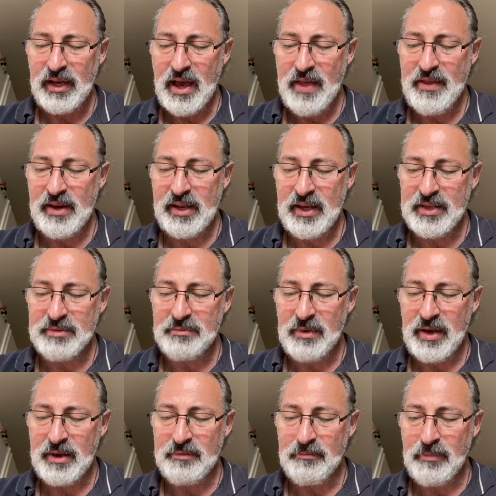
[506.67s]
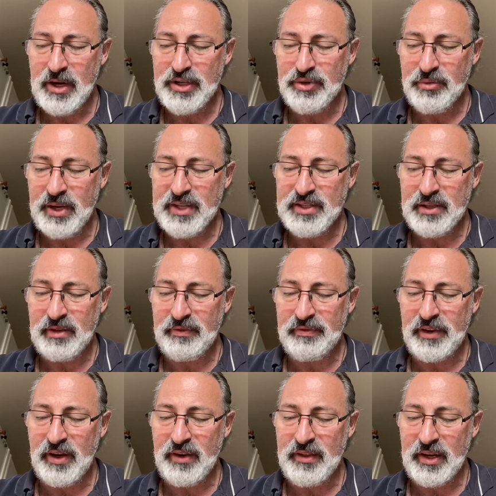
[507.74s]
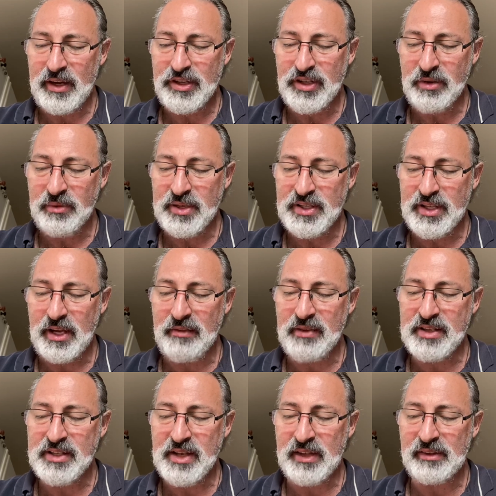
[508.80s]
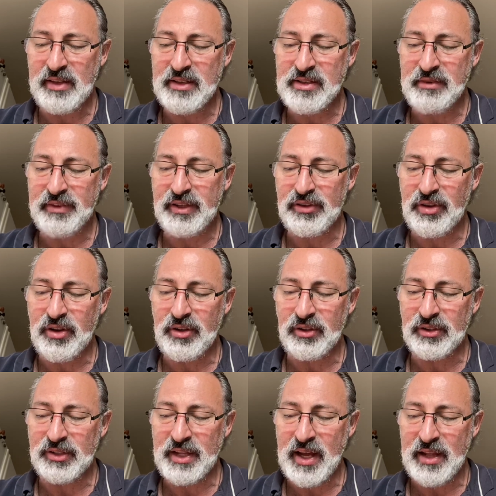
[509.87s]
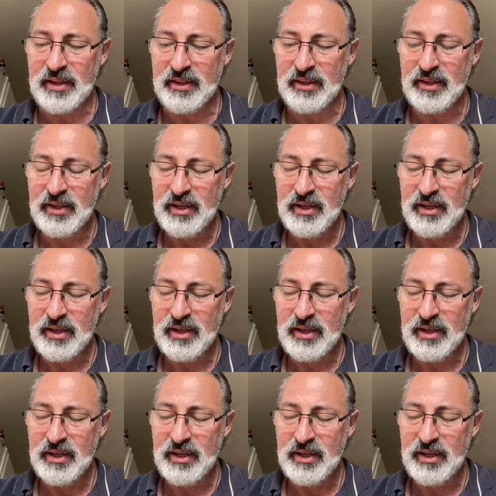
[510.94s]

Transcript: and that he has much reason to fear that he shall receive the sentence of eternal death?